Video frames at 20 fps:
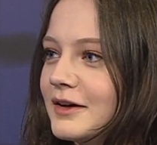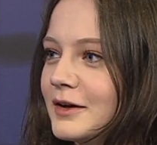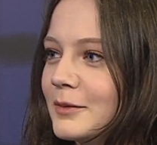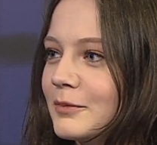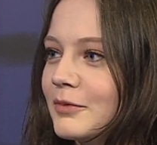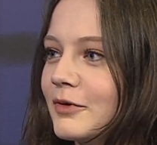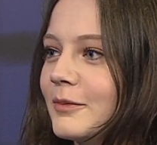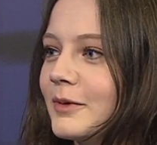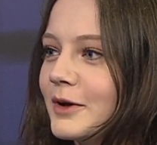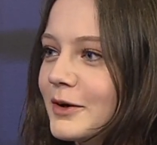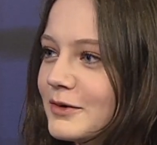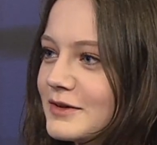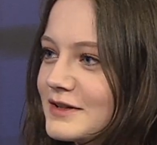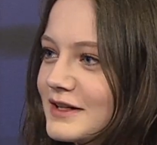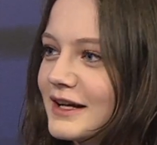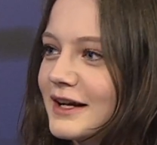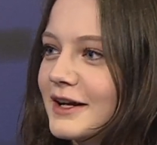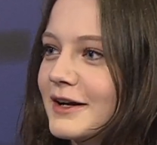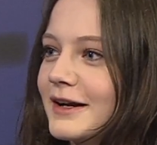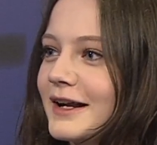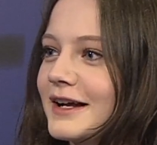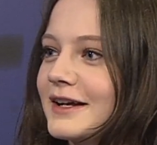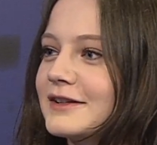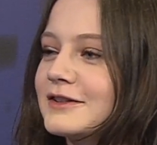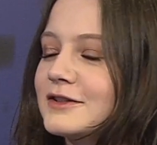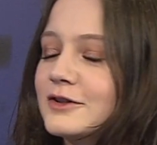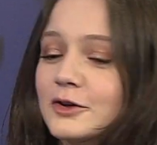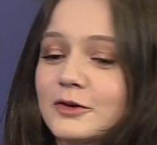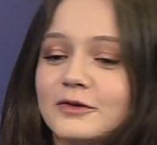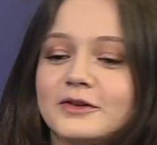promoting like
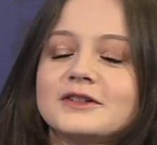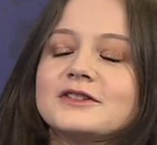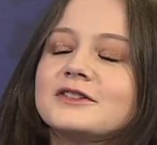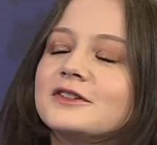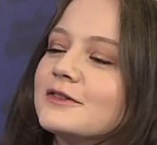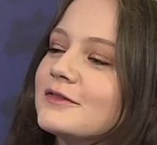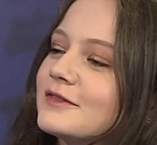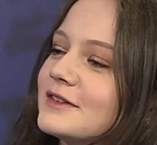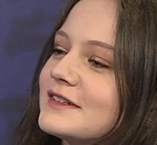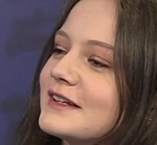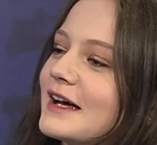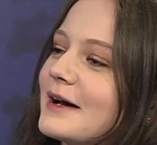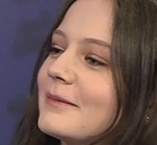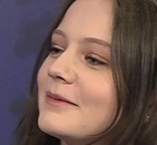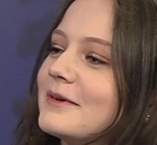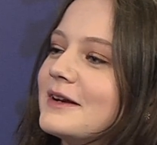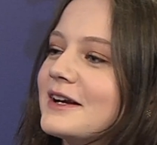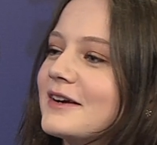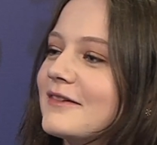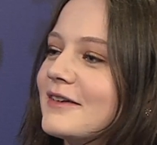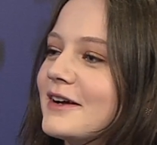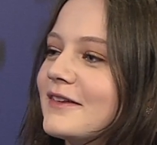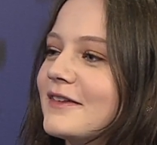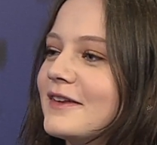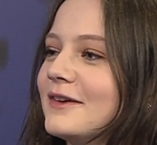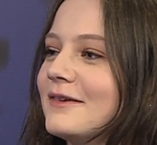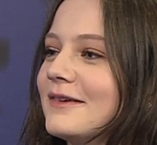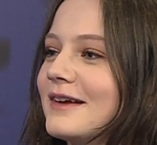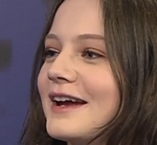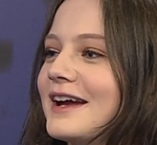other stuff that's happening around
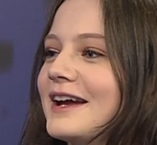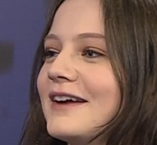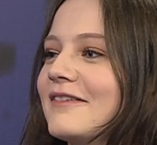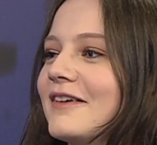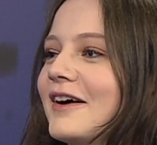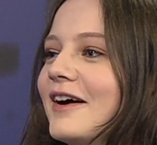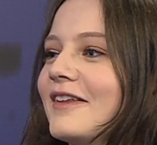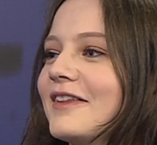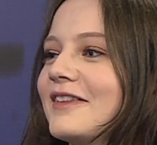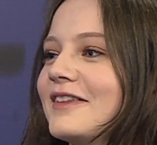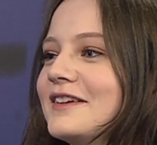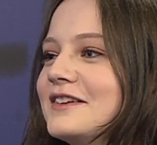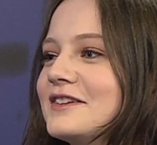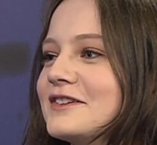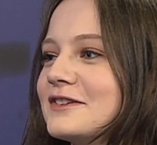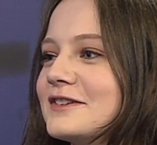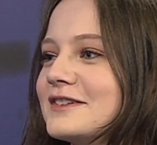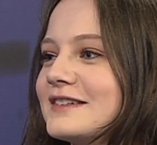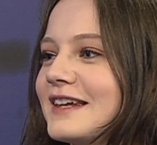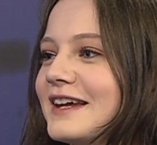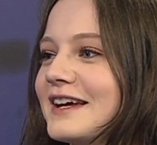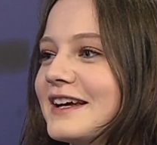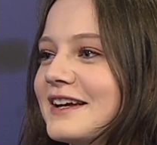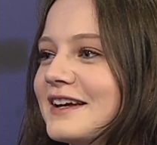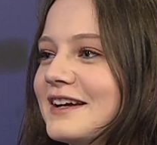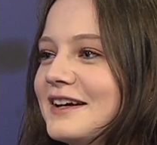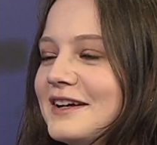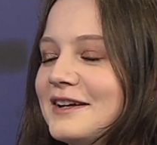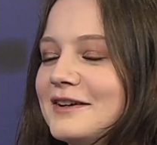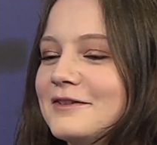the UK, rather than just like
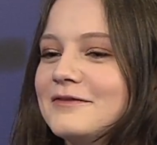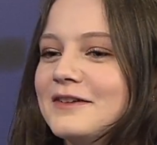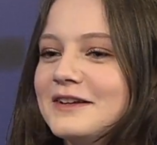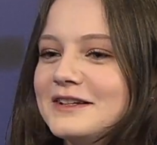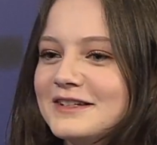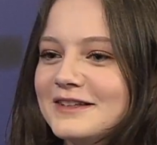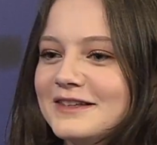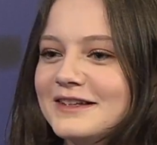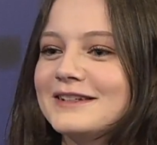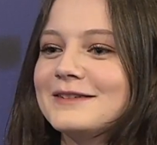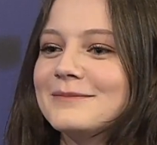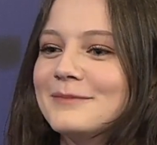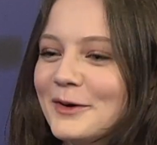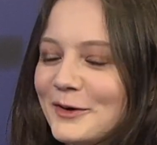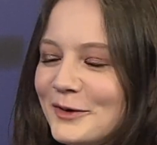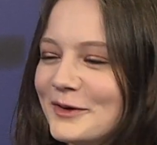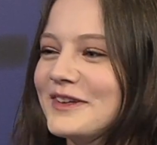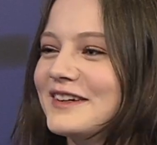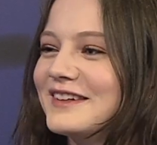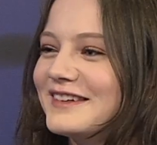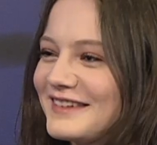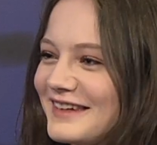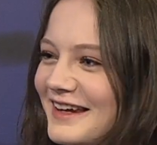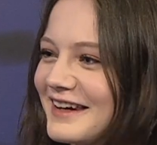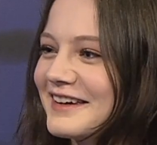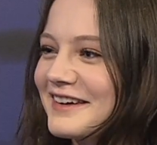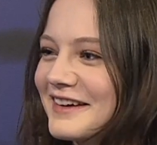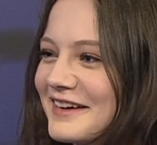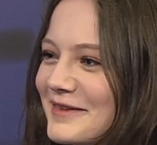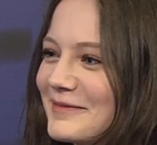fitted this mould and
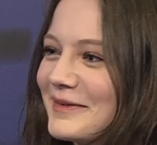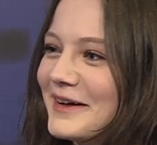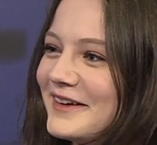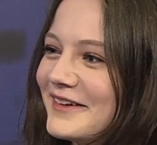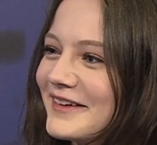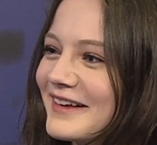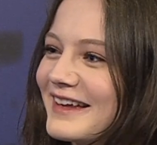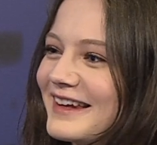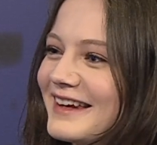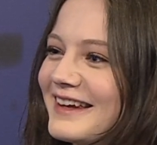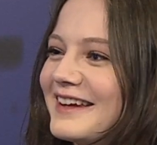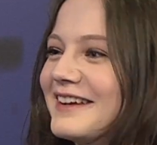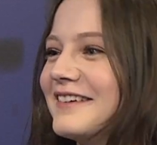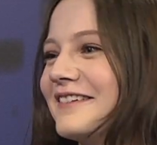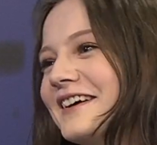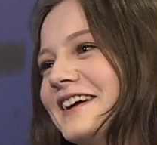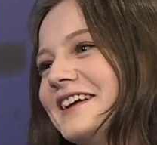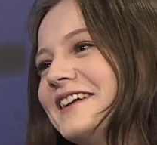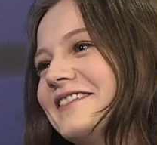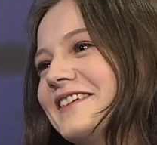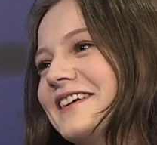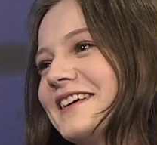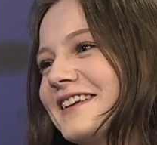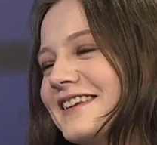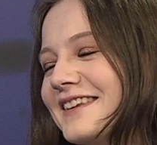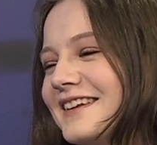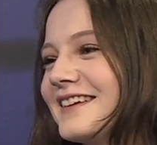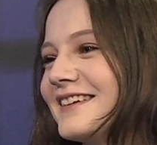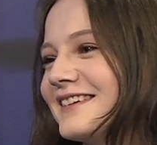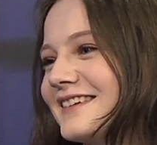standing on a balcony and waving and
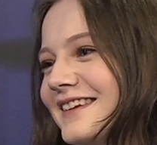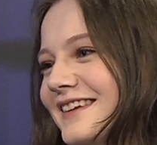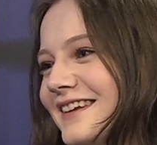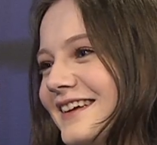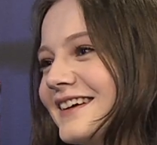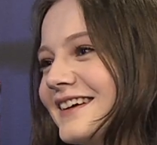things like that.